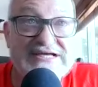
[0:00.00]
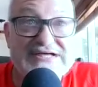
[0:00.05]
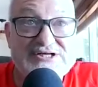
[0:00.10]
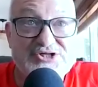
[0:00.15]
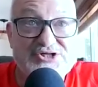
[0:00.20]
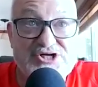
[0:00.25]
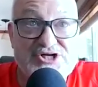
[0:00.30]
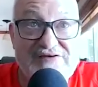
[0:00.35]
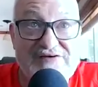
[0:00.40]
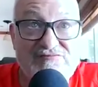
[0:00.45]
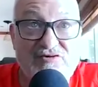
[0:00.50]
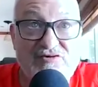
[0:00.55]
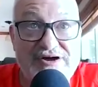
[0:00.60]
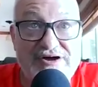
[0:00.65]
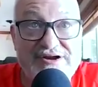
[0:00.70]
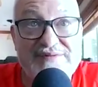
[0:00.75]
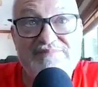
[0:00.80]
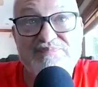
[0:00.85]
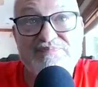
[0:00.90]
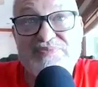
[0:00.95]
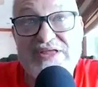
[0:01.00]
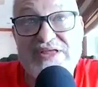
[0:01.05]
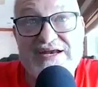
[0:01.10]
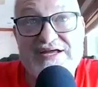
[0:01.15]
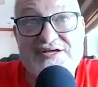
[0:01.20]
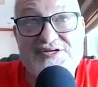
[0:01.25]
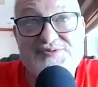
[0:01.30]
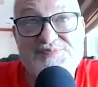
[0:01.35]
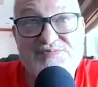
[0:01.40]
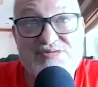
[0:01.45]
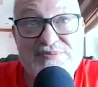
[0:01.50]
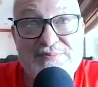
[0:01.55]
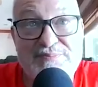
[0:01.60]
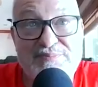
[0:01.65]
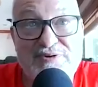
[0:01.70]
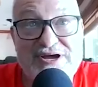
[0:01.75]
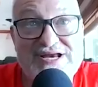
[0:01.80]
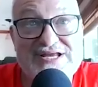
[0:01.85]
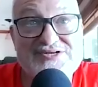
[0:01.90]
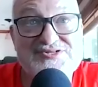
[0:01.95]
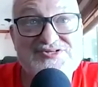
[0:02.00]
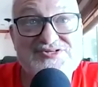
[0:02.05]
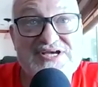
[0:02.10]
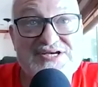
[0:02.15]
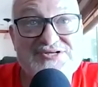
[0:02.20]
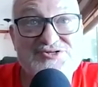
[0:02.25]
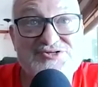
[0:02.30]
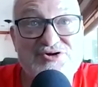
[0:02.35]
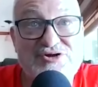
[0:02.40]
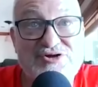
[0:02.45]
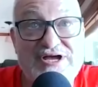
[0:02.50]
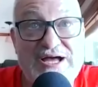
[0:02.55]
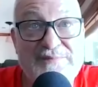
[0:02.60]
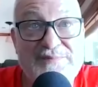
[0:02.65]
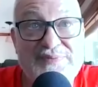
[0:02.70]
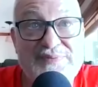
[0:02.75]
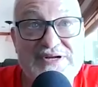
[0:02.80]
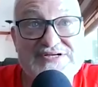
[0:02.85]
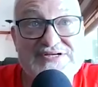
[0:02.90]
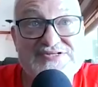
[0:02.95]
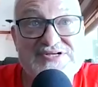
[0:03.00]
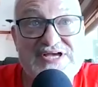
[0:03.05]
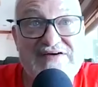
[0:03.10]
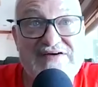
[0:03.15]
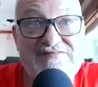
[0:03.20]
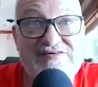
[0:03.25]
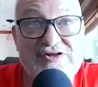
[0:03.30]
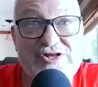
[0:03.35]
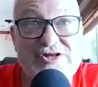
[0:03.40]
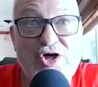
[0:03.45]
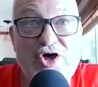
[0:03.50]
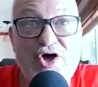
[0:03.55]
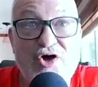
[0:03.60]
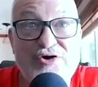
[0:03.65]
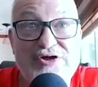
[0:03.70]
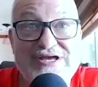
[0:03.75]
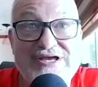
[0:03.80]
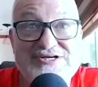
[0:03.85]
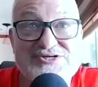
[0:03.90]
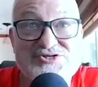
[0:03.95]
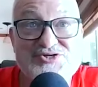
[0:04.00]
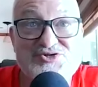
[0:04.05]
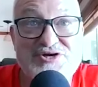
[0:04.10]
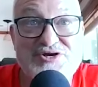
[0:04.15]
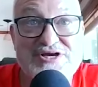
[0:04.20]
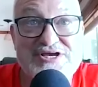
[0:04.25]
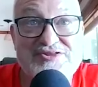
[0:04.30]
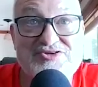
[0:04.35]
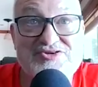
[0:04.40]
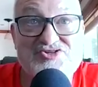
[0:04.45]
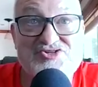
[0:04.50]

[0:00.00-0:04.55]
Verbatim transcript: Chevron and its predecessor companies have a long history in the